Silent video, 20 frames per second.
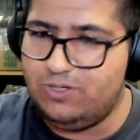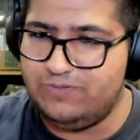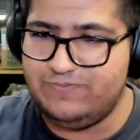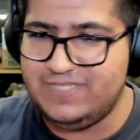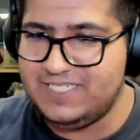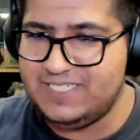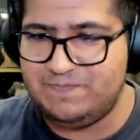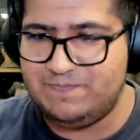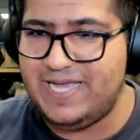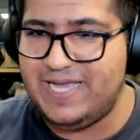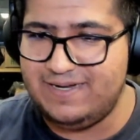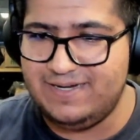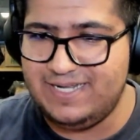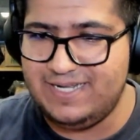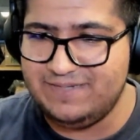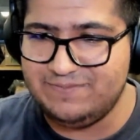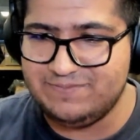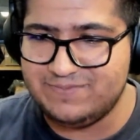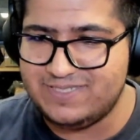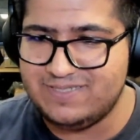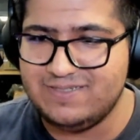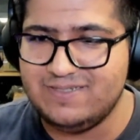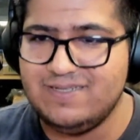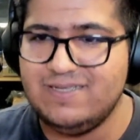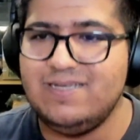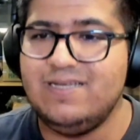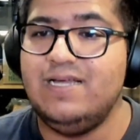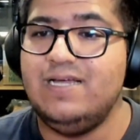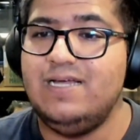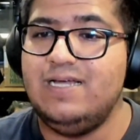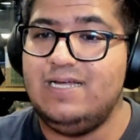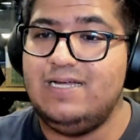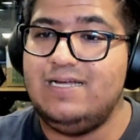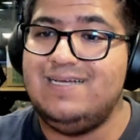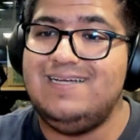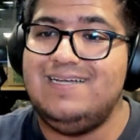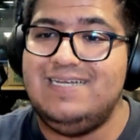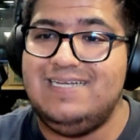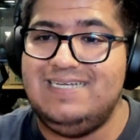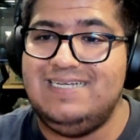of these paradigms,
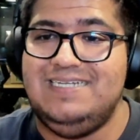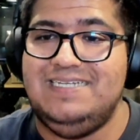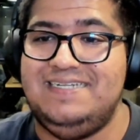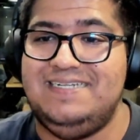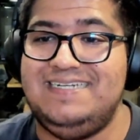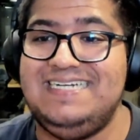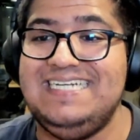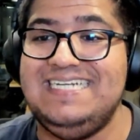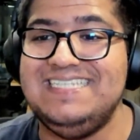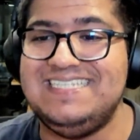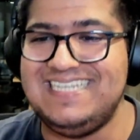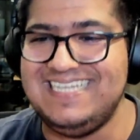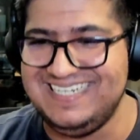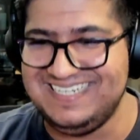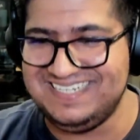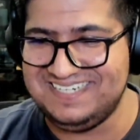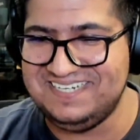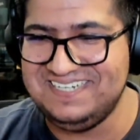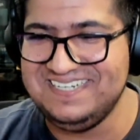rethink.